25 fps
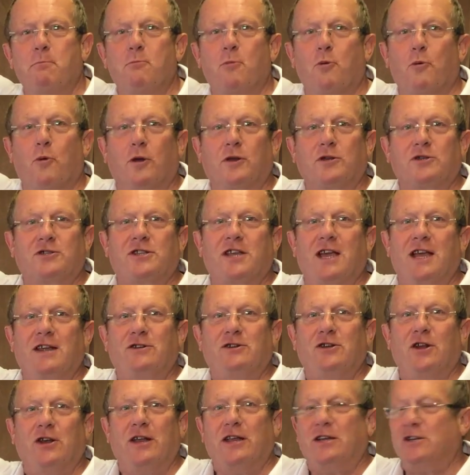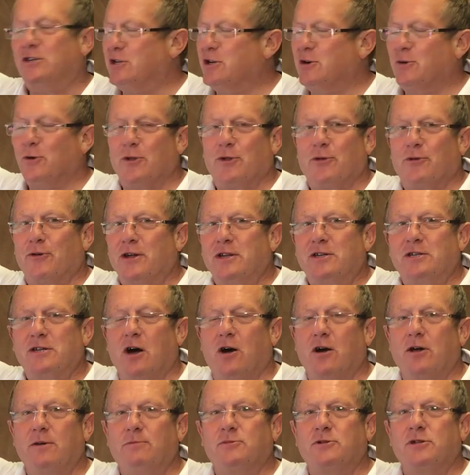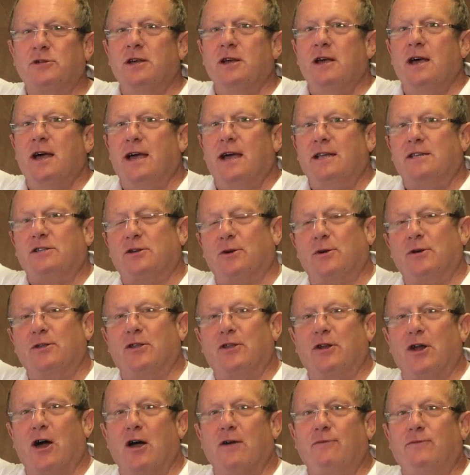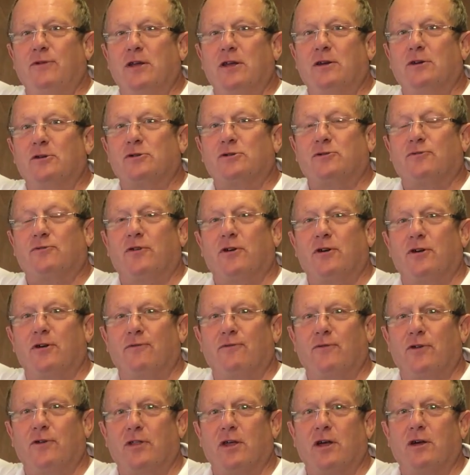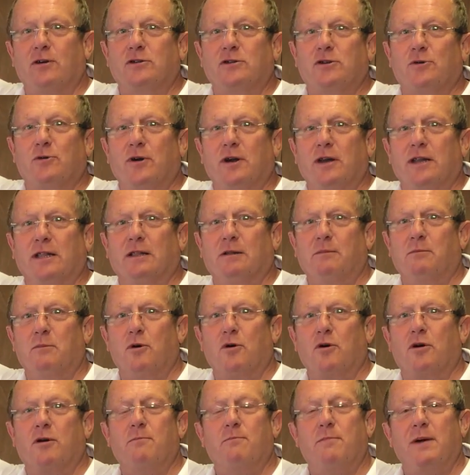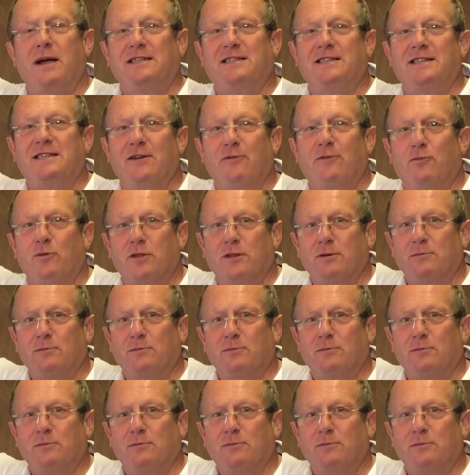once they'd done it 2 or 3 times. It's something that I've used for those who are a little more competitive with